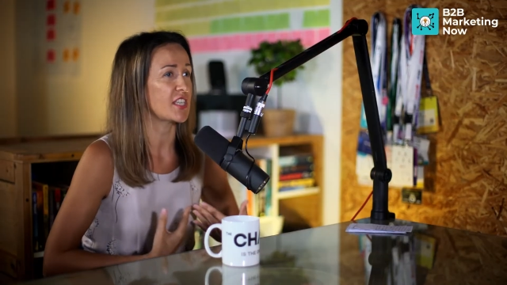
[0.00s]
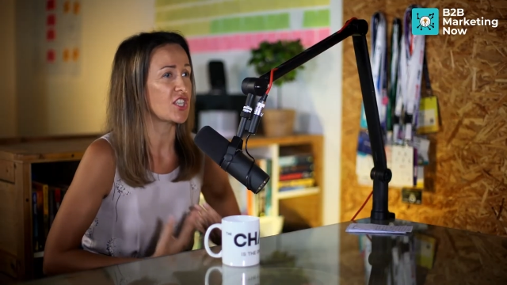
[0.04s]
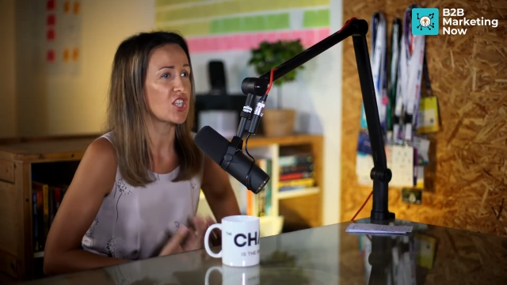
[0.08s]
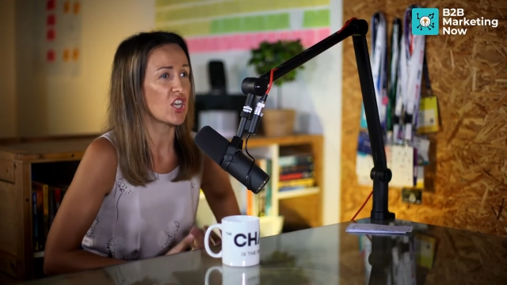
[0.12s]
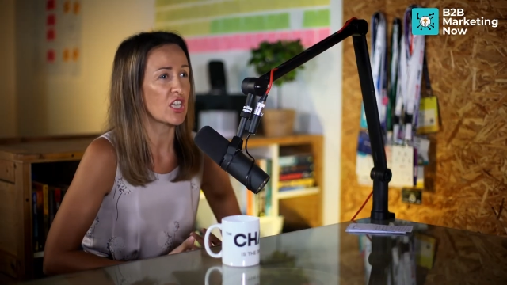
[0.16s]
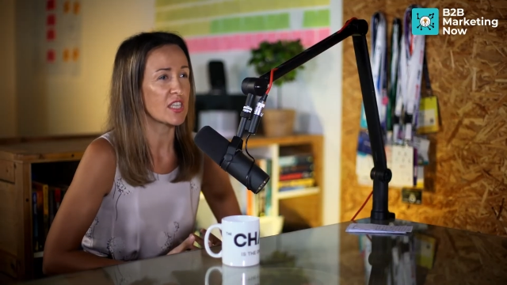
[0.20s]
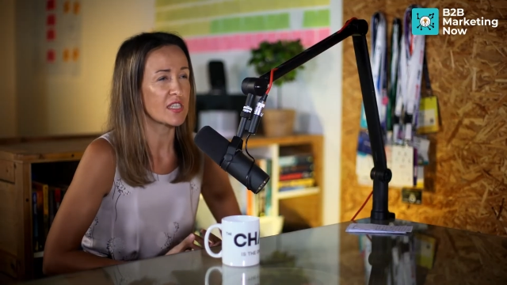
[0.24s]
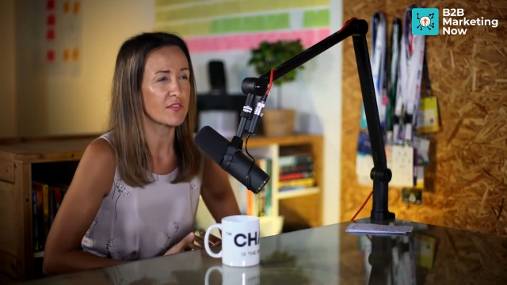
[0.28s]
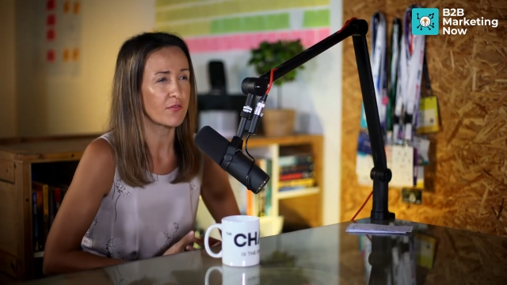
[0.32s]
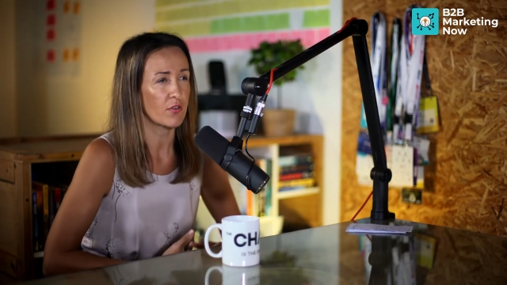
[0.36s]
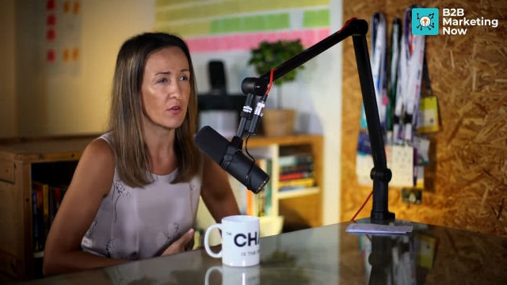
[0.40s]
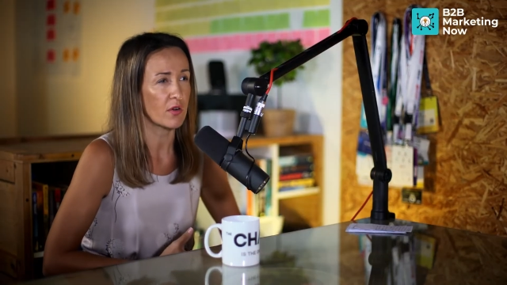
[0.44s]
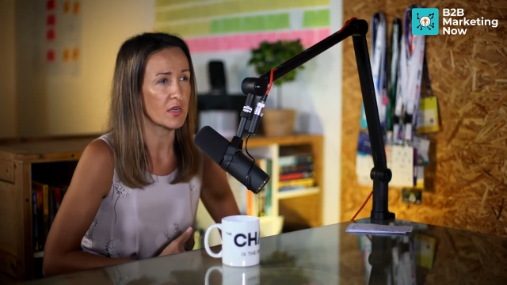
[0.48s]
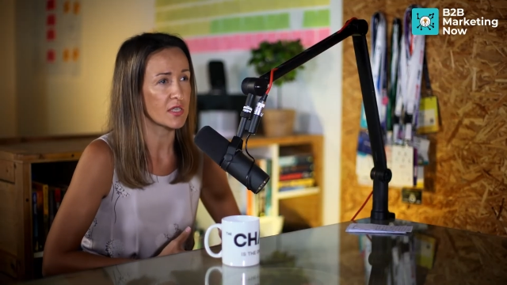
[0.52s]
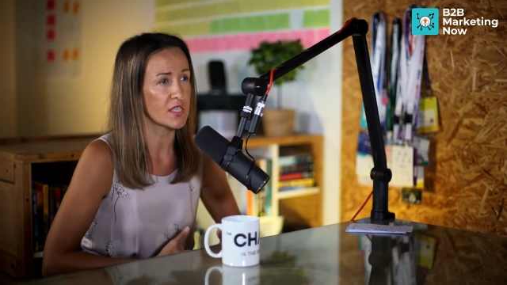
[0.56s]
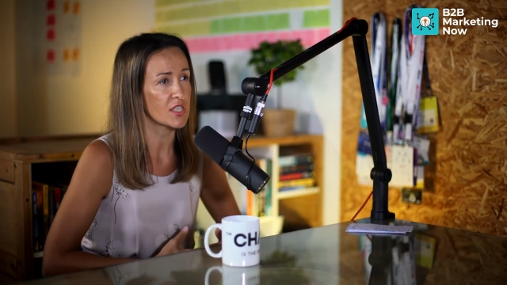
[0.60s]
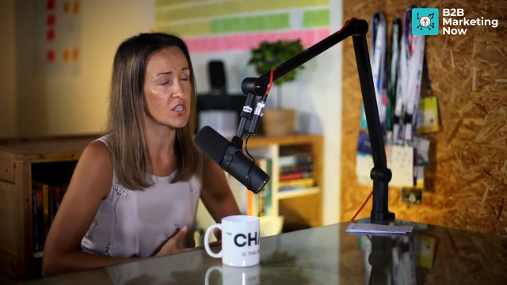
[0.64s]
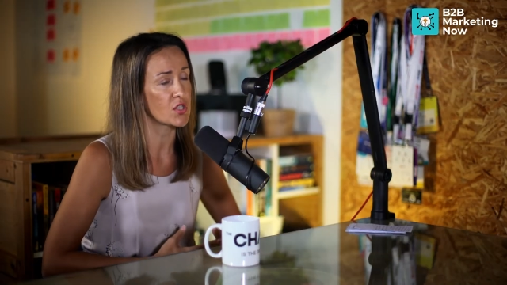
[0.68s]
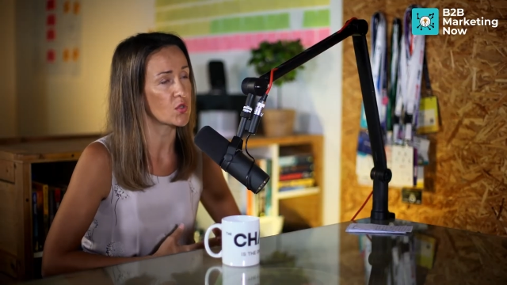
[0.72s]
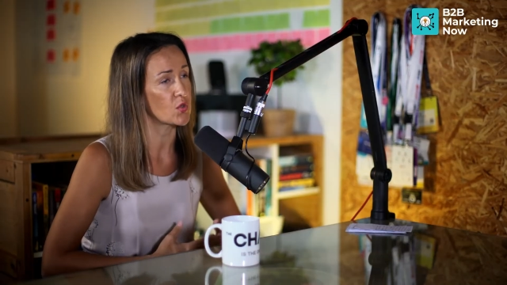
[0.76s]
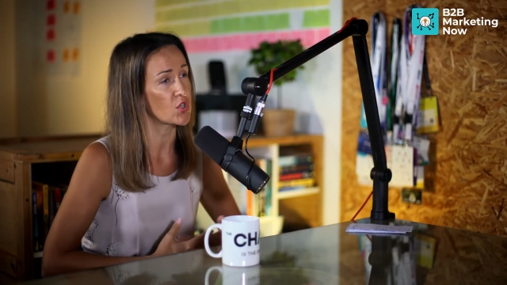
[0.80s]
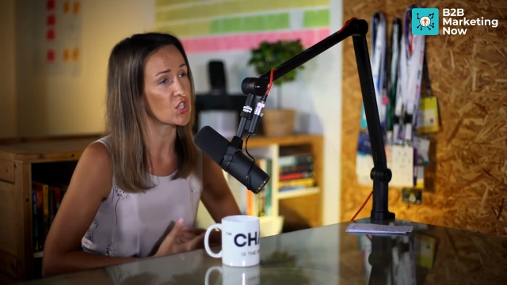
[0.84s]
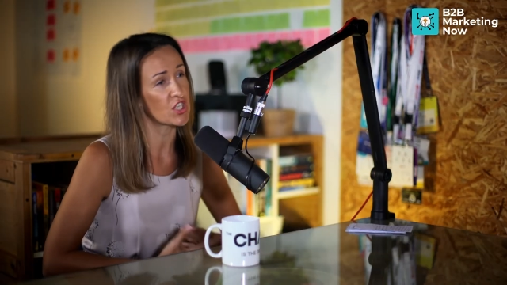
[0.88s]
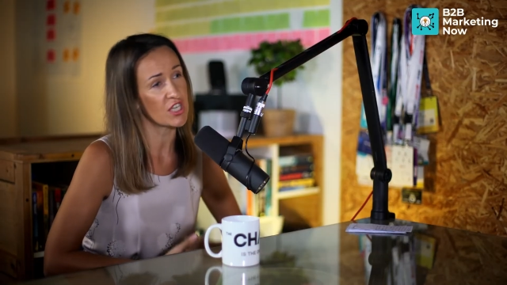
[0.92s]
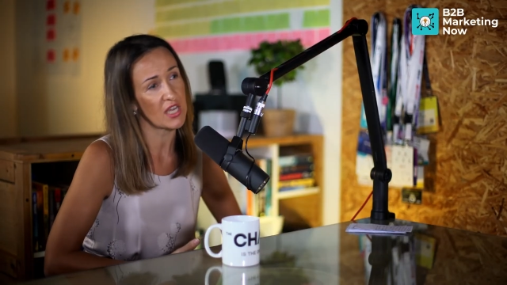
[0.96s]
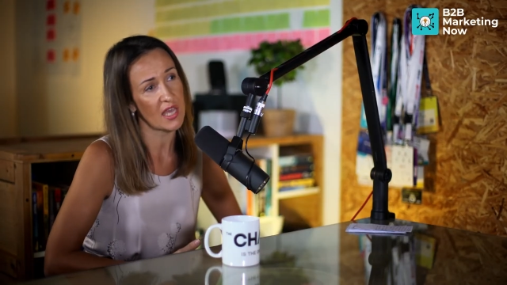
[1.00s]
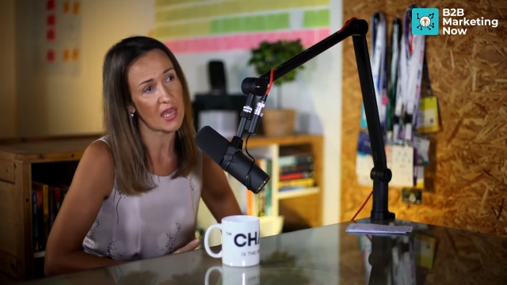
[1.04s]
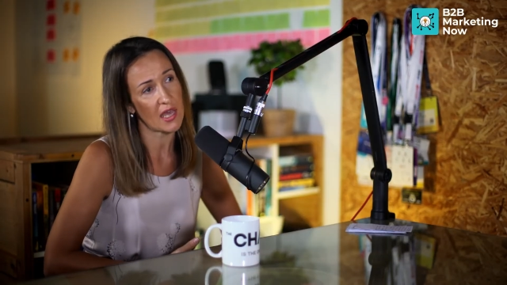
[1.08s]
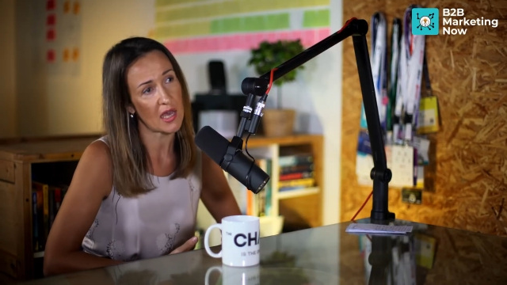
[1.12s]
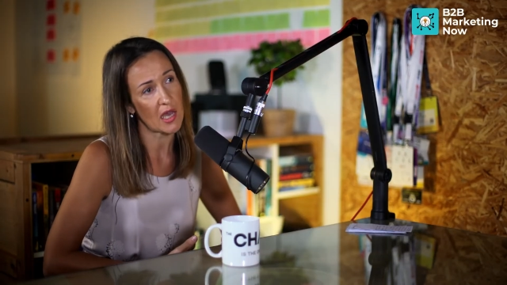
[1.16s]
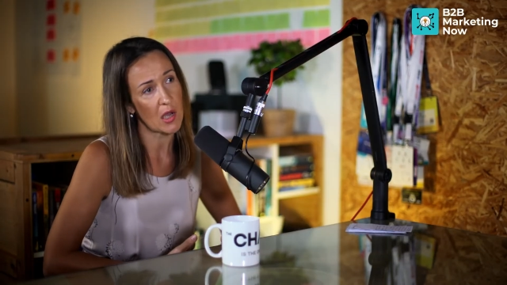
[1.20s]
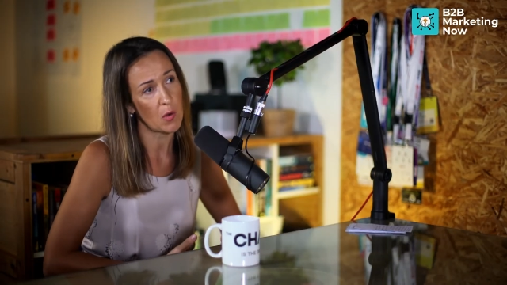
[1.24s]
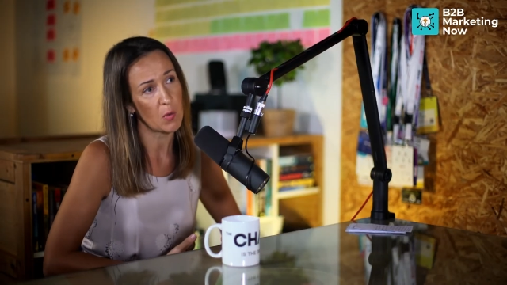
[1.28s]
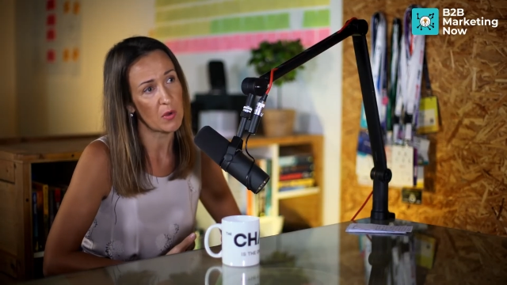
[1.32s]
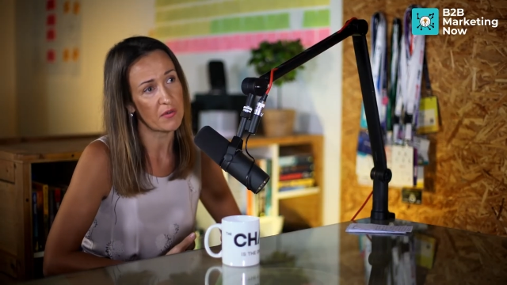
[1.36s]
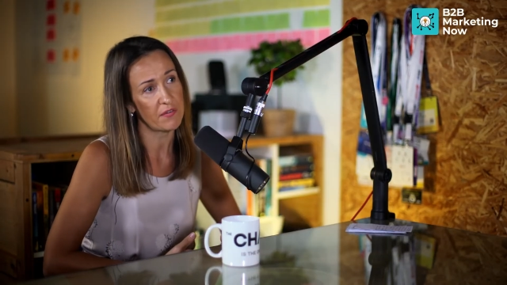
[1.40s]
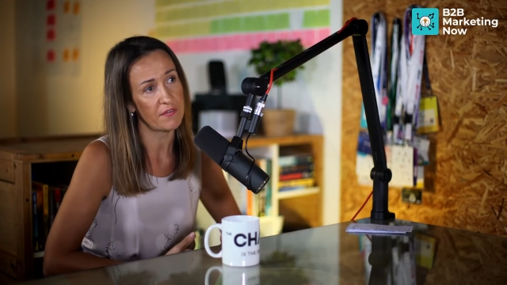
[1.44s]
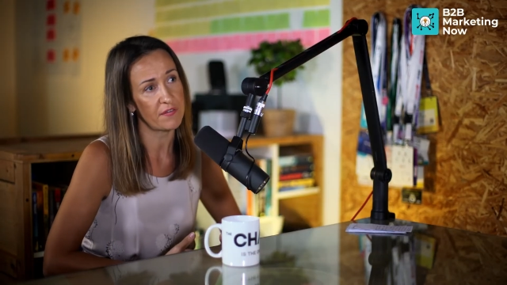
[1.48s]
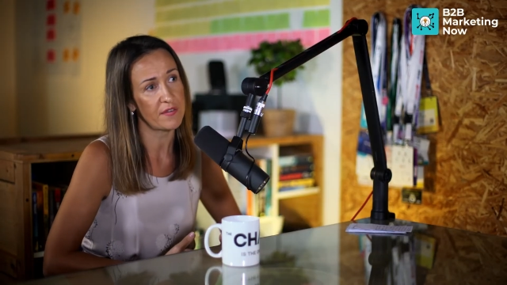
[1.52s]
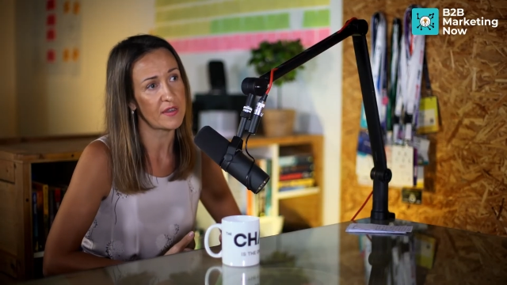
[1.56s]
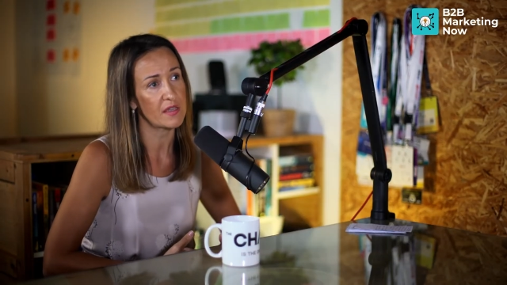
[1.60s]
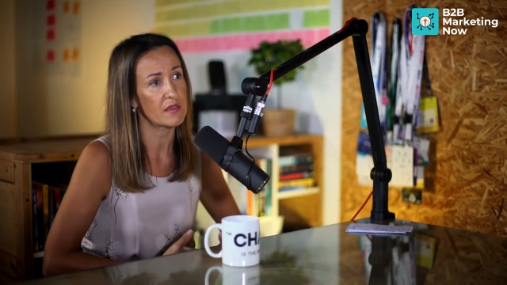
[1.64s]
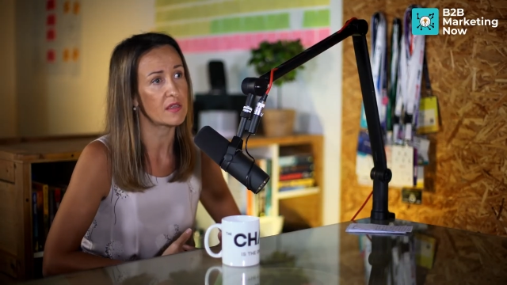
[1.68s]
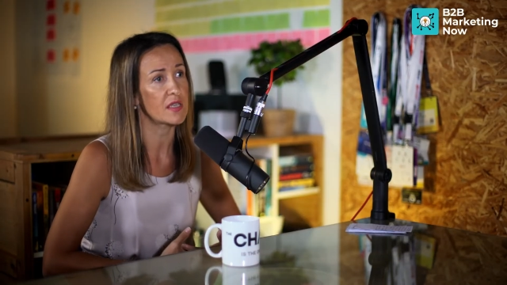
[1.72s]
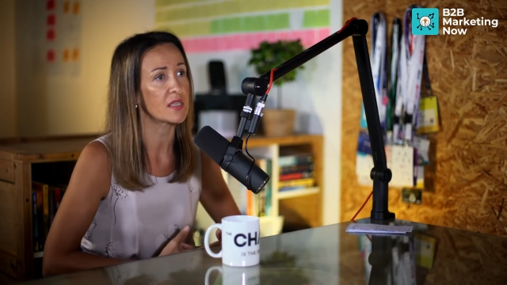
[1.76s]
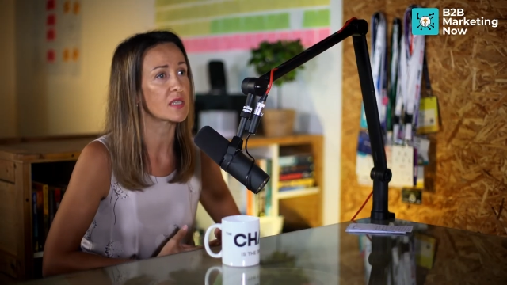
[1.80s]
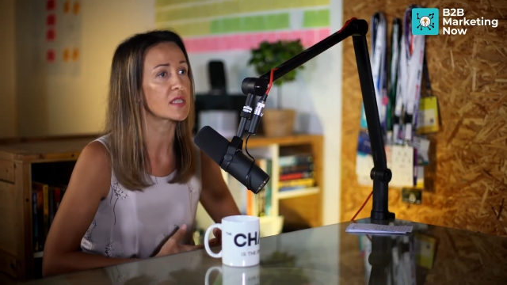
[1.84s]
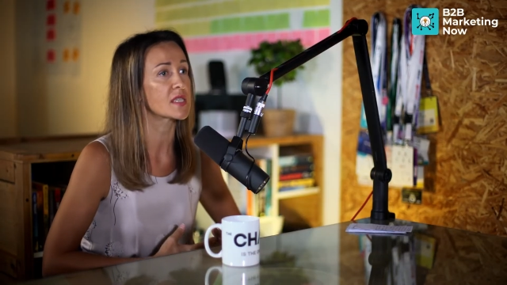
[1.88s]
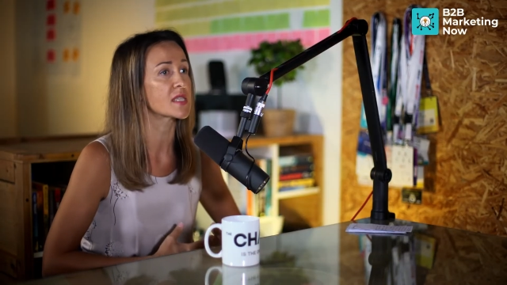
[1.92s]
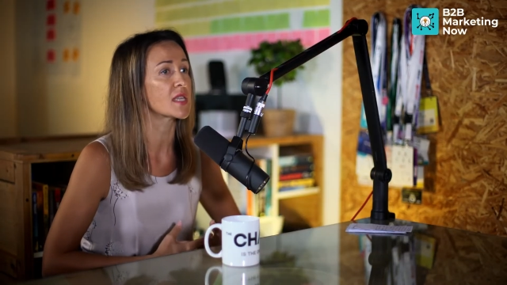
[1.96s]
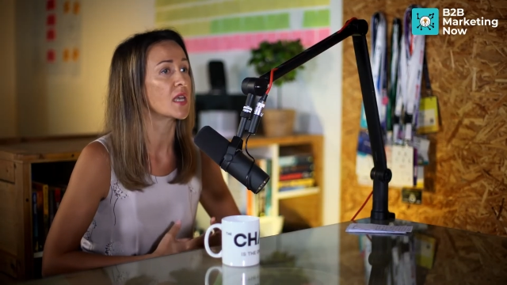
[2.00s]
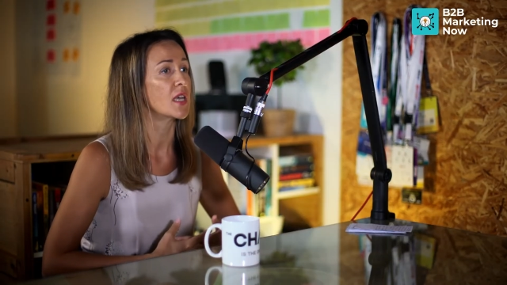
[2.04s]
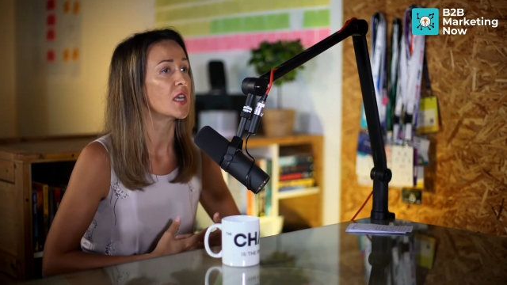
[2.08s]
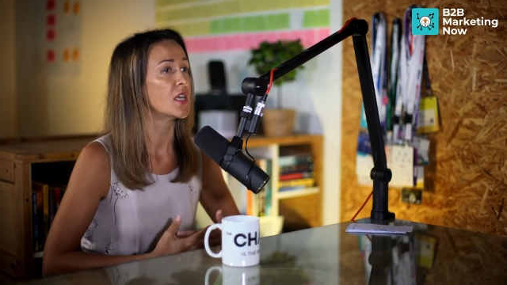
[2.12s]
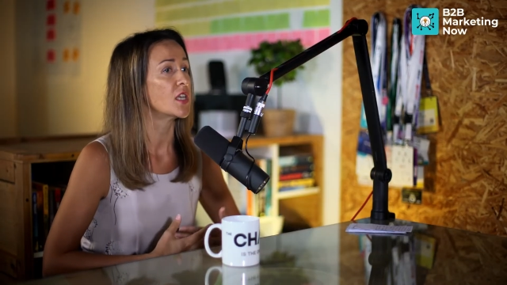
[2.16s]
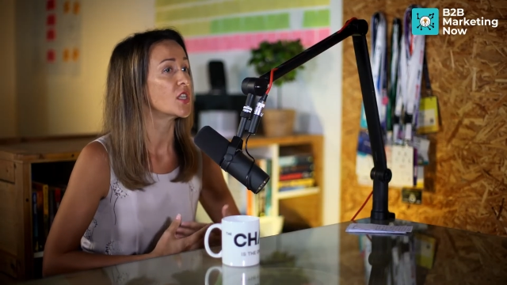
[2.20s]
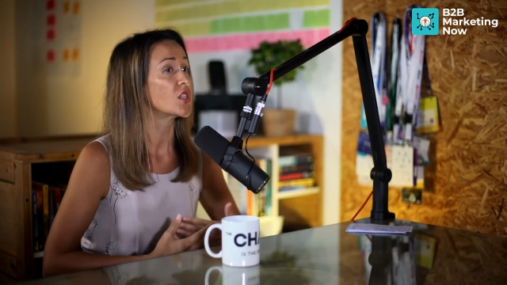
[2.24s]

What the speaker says: a chance for us to share our feelings,